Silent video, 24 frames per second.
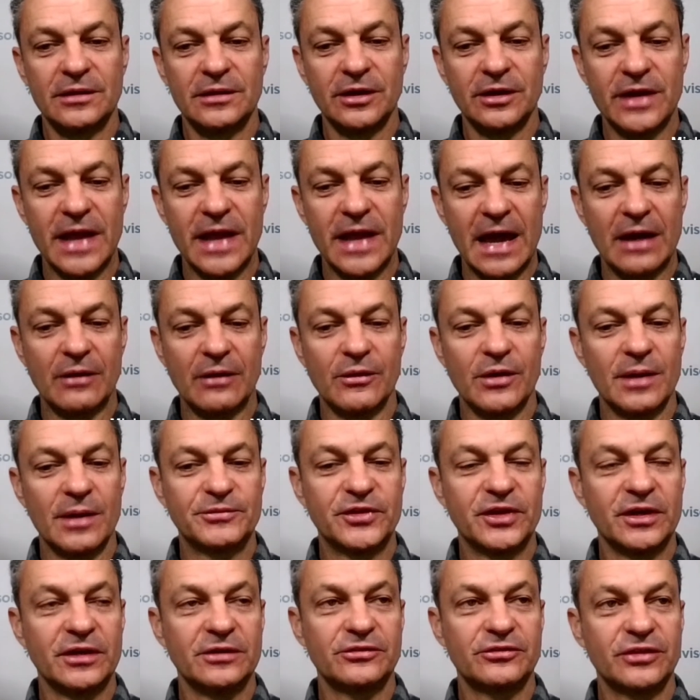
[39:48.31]
They're now
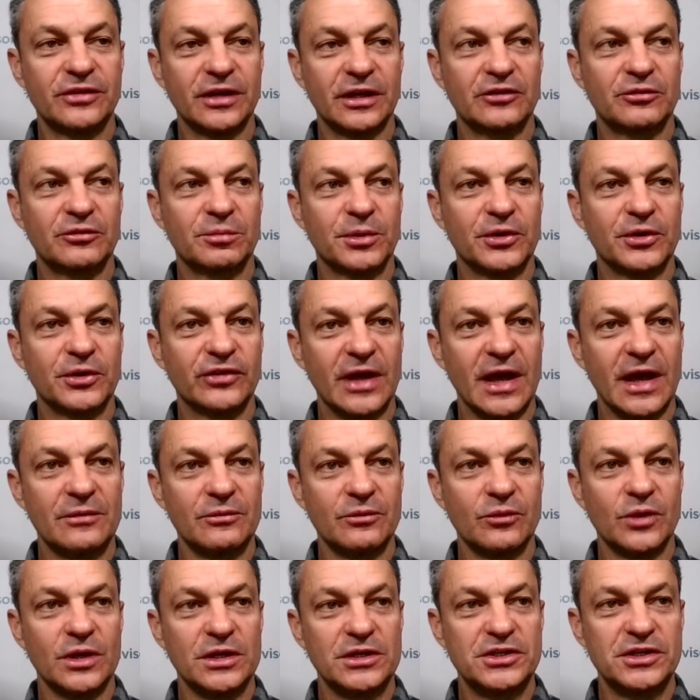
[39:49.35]
up to
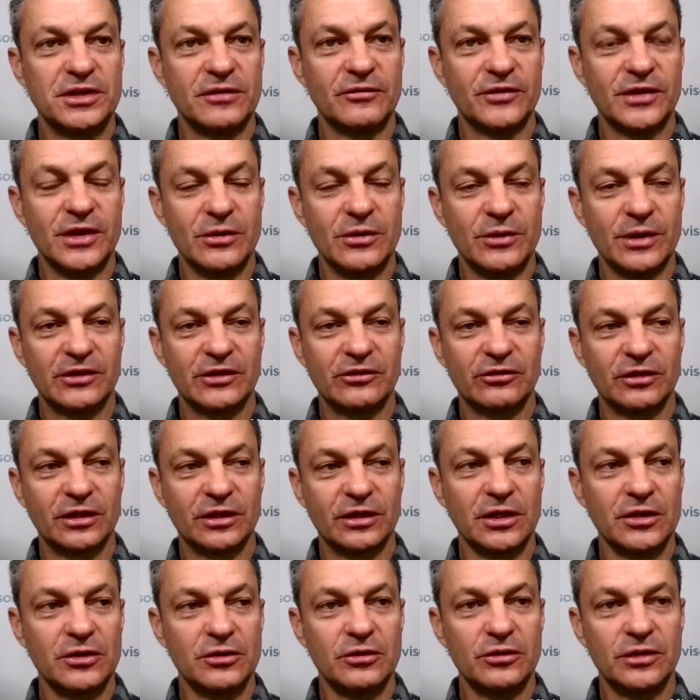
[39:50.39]
6%, which if you
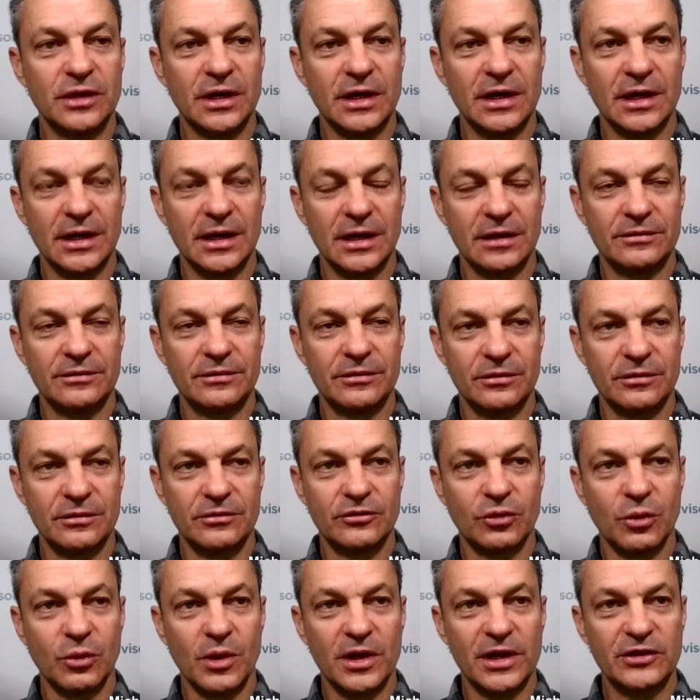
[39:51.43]
exclude
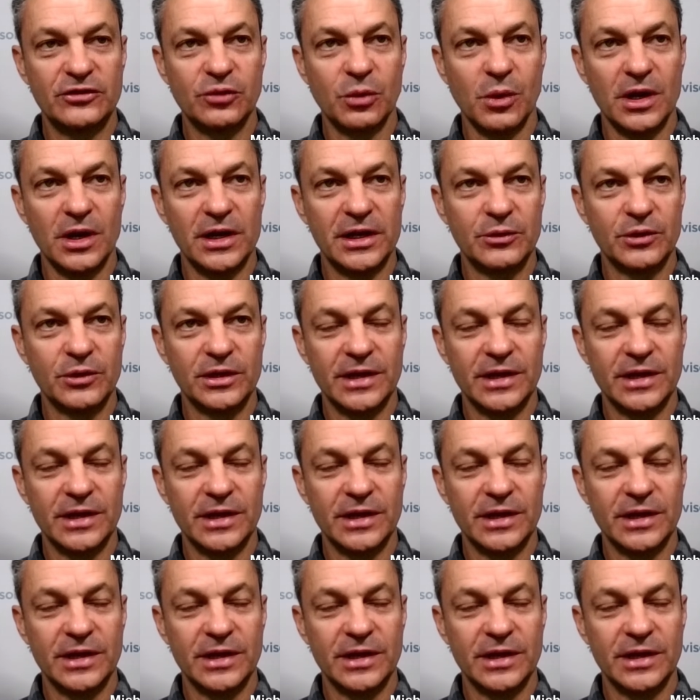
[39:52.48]
2020,